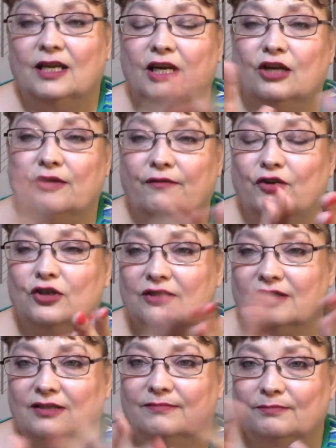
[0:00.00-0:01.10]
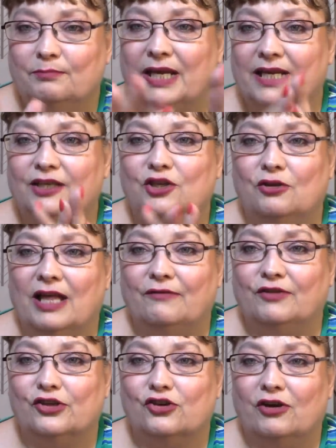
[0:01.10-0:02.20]
Or the first pick, you'll have
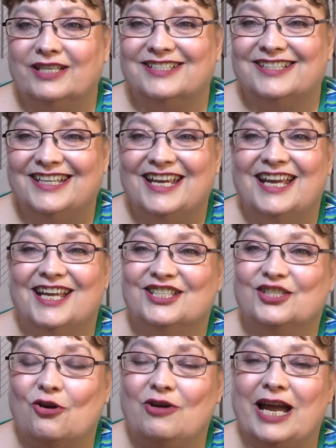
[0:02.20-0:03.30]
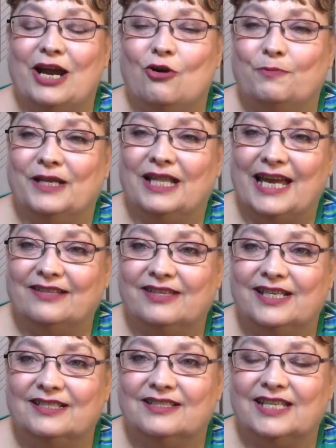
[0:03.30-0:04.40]
your choice. So I hope you like
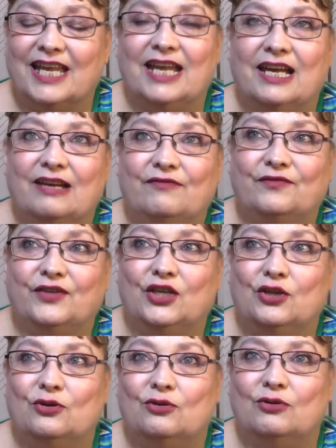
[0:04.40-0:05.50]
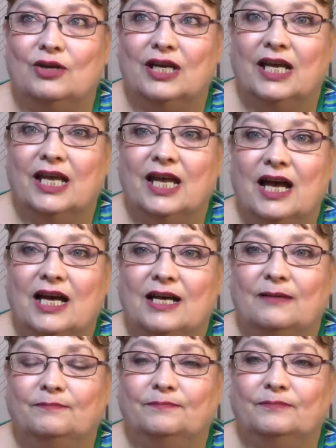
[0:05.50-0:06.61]
this. If you...
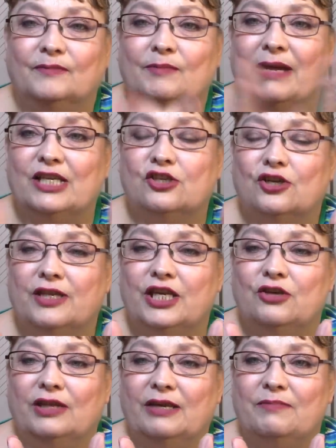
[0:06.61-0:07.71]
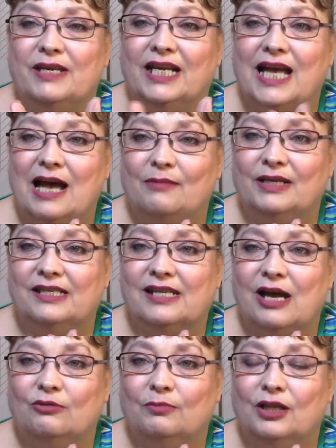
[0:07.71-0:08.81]
Um, make sure that you leave me a comment
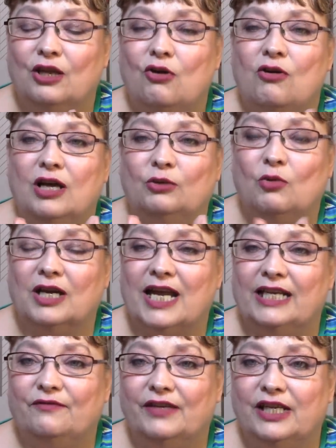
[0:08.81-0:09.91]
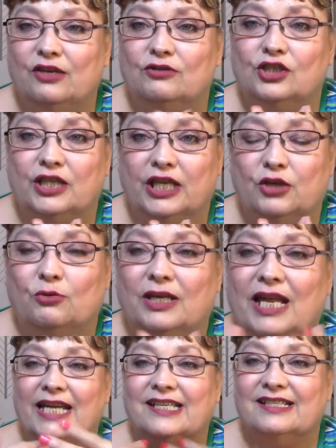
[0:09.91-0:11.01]
down below on what kind of videos that you would
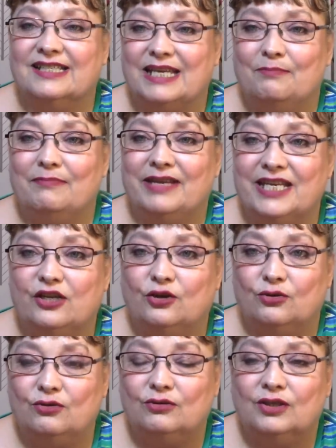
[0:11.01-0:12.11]
like to see me do.